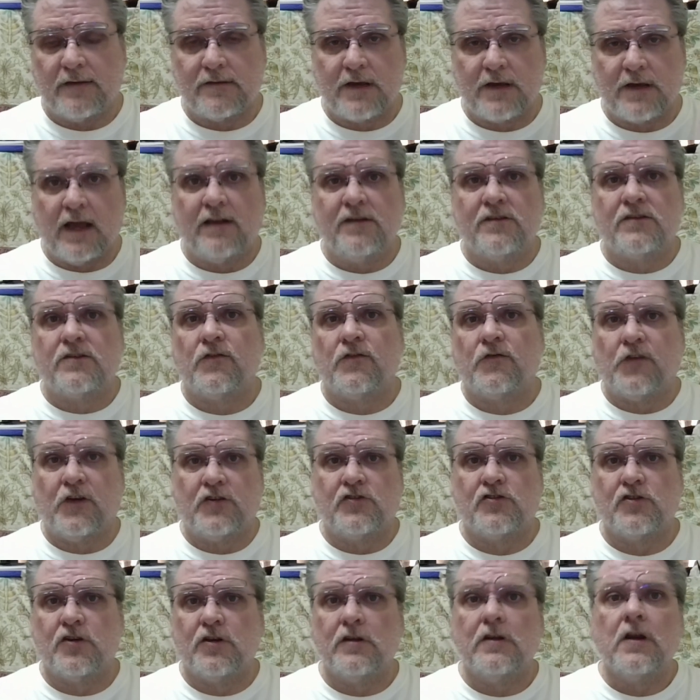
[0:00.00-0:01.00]

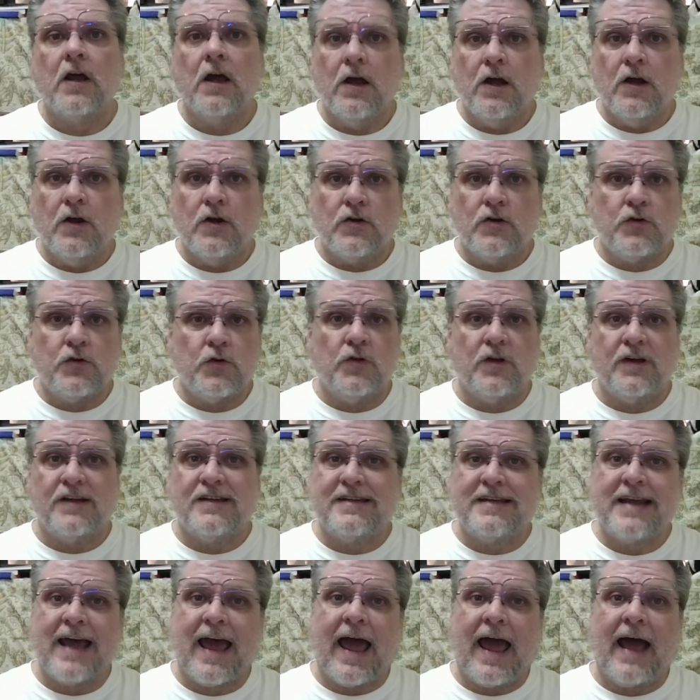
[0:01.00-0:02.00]
insufficient to the
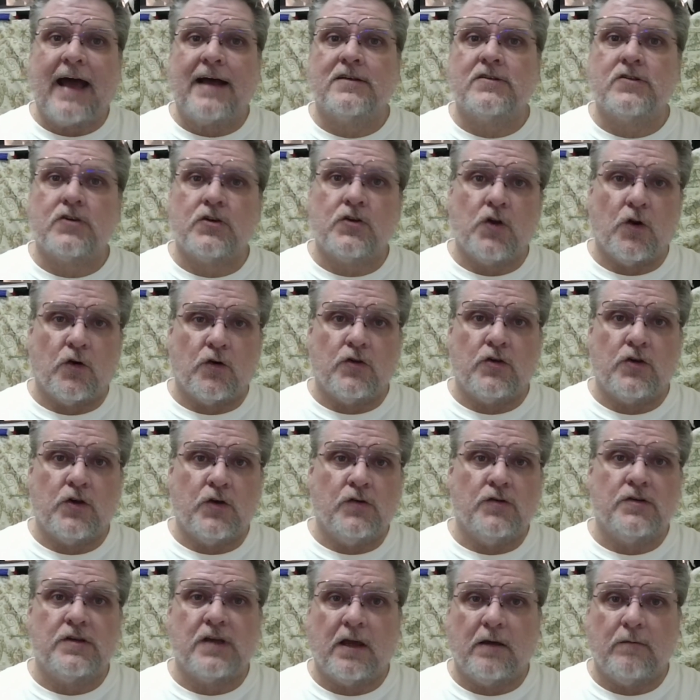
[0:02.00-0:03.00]
task you're
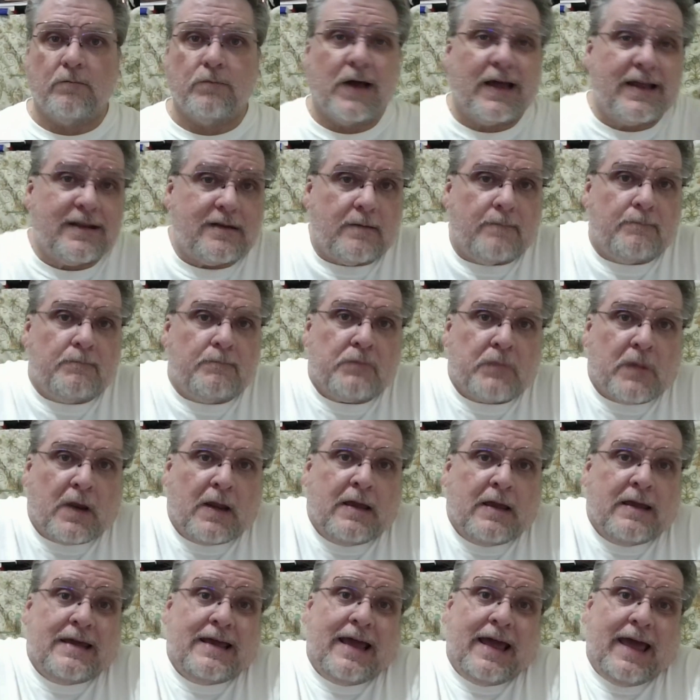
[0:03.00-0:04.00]
using. But
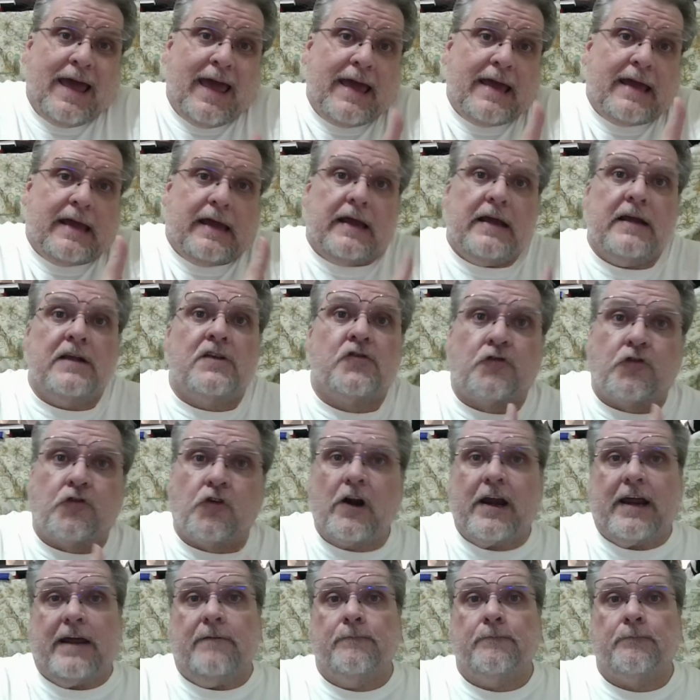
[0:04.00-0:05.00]
hey, it's
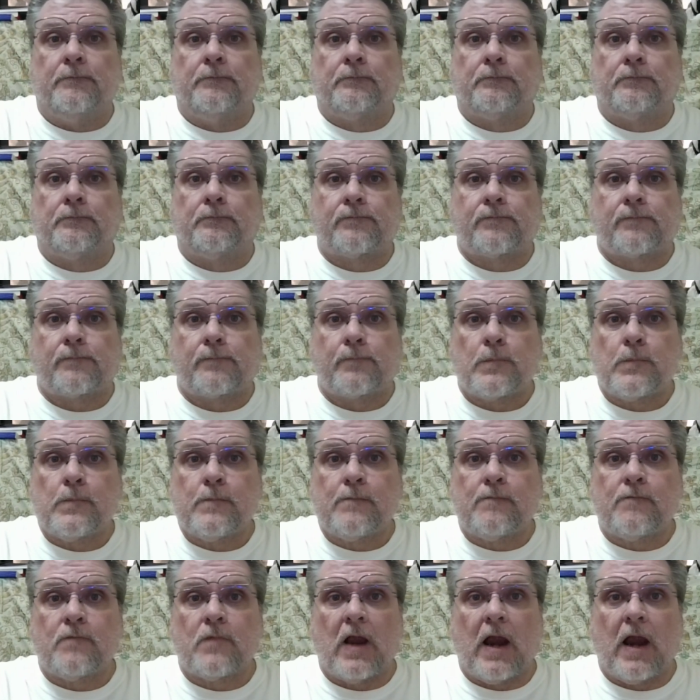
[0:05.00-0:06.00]
free.
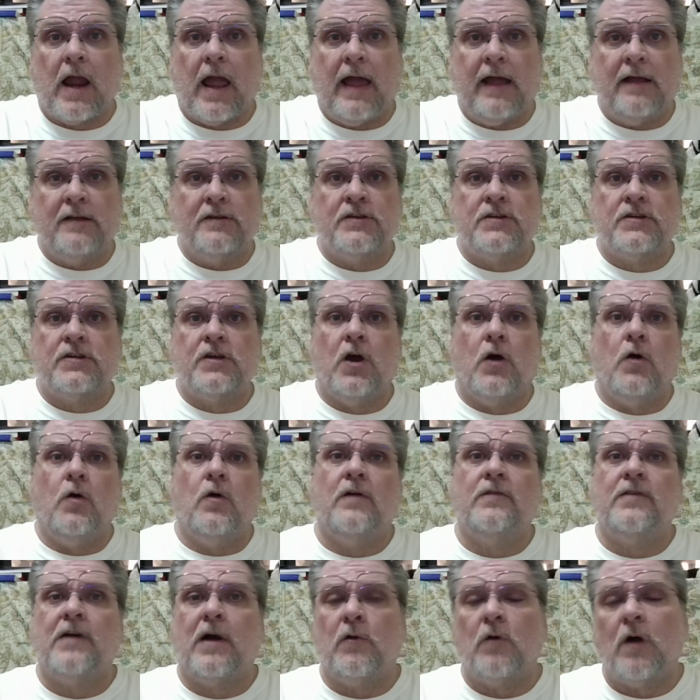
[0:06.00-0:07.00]
And so if
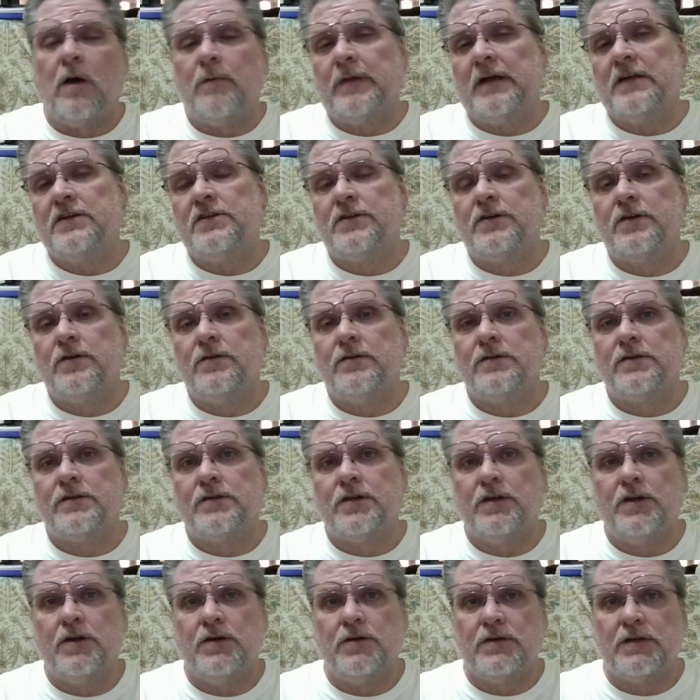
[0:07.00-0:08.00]
I want my students to
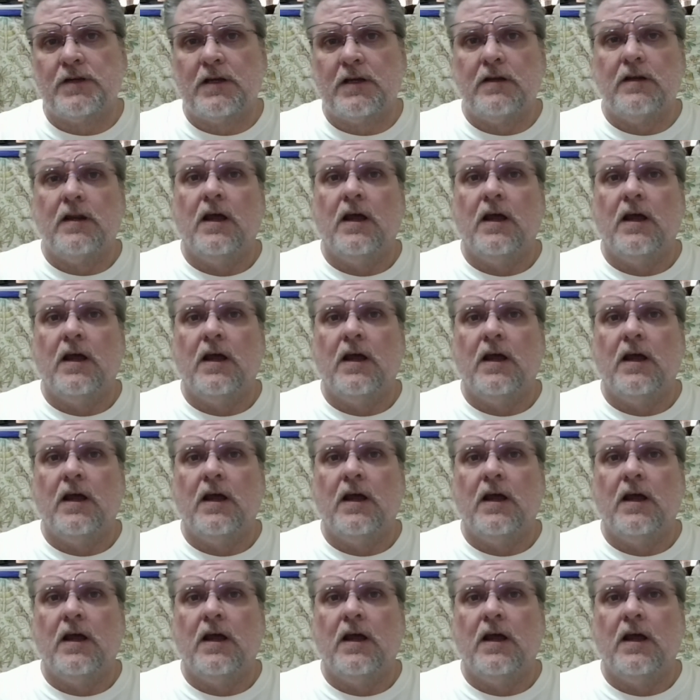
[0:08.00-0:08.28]
use it